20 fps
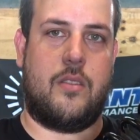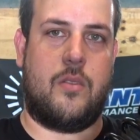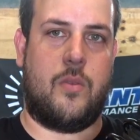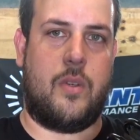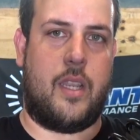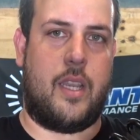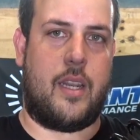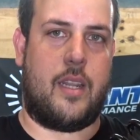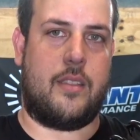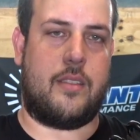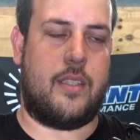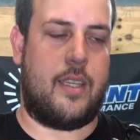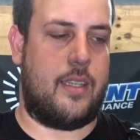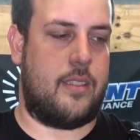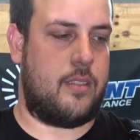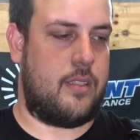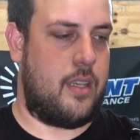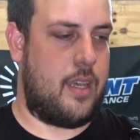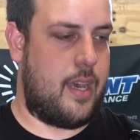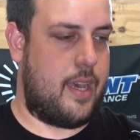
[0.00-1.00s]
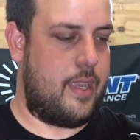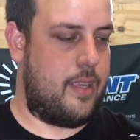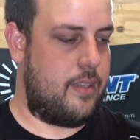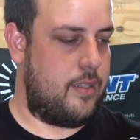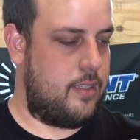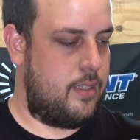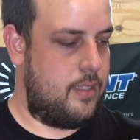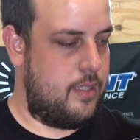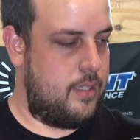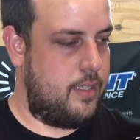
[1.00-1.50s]
We gotta test height.
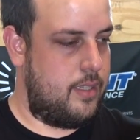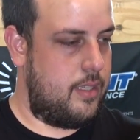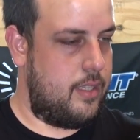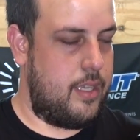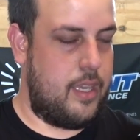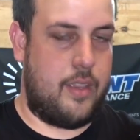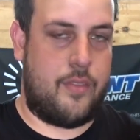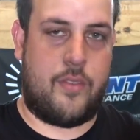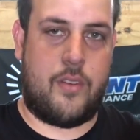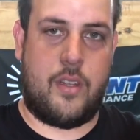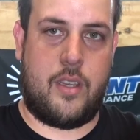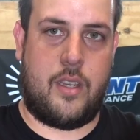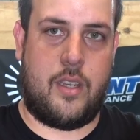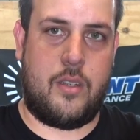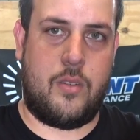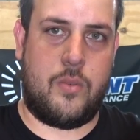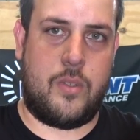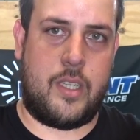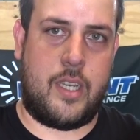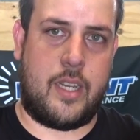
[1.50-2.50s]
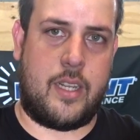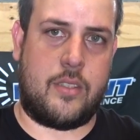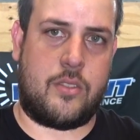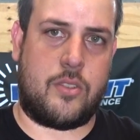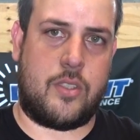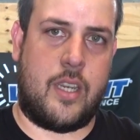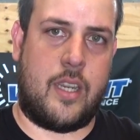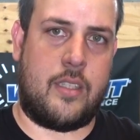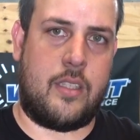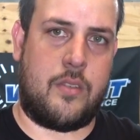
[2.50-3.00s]
If not, we're gonna
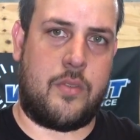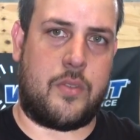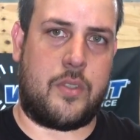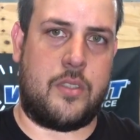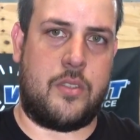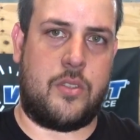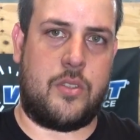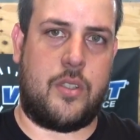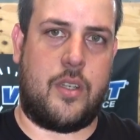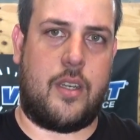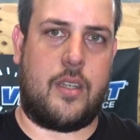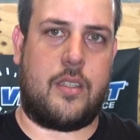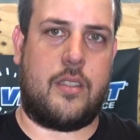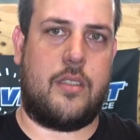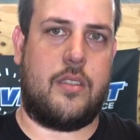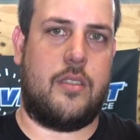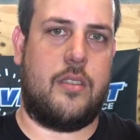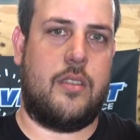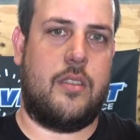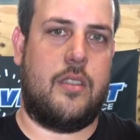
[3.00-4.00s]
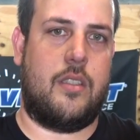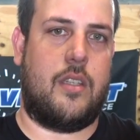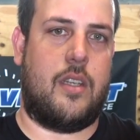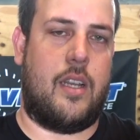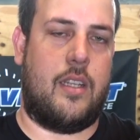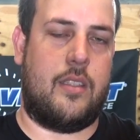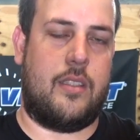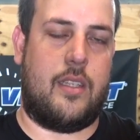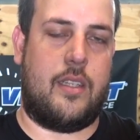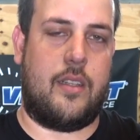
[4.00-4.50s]
try a different shock.
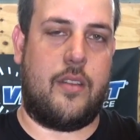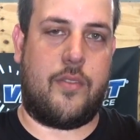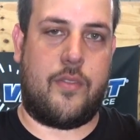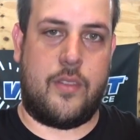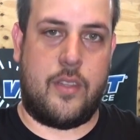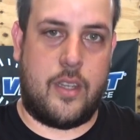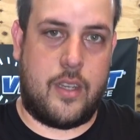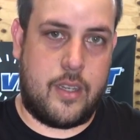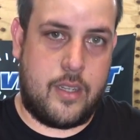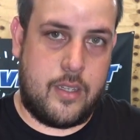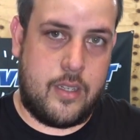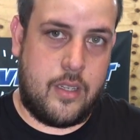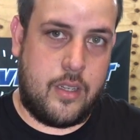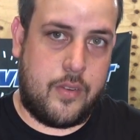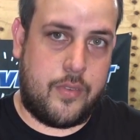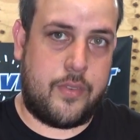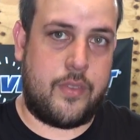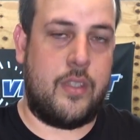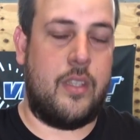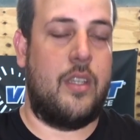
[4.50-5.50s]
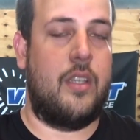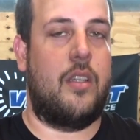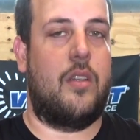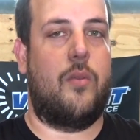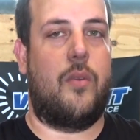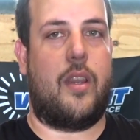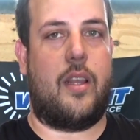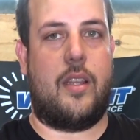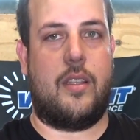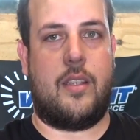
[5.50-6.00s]
And then if not enough,
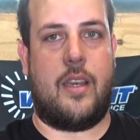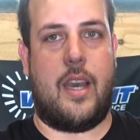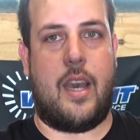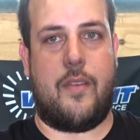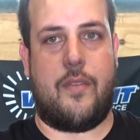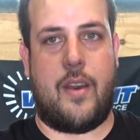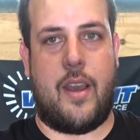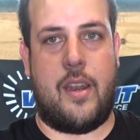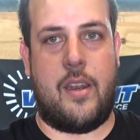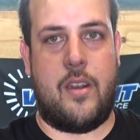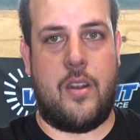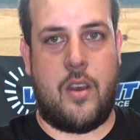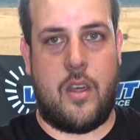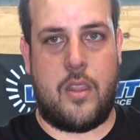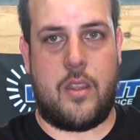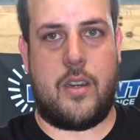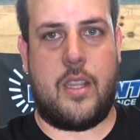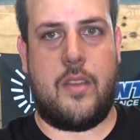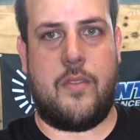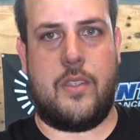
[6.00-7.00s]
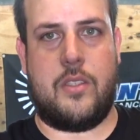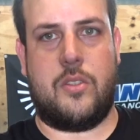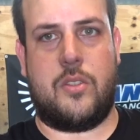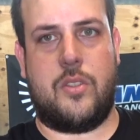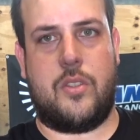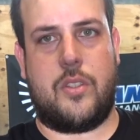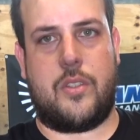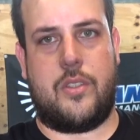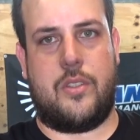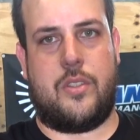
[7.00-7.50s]
we're gonna have another even
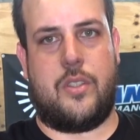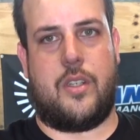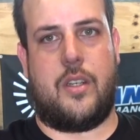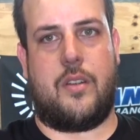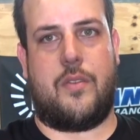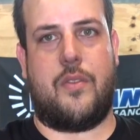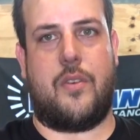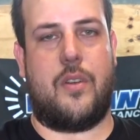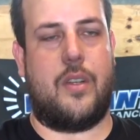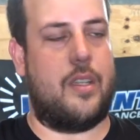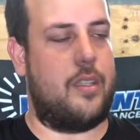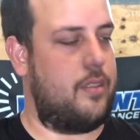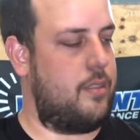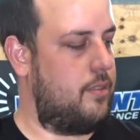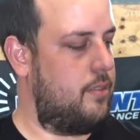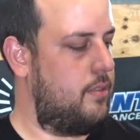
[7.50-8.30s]
shorter shock for it.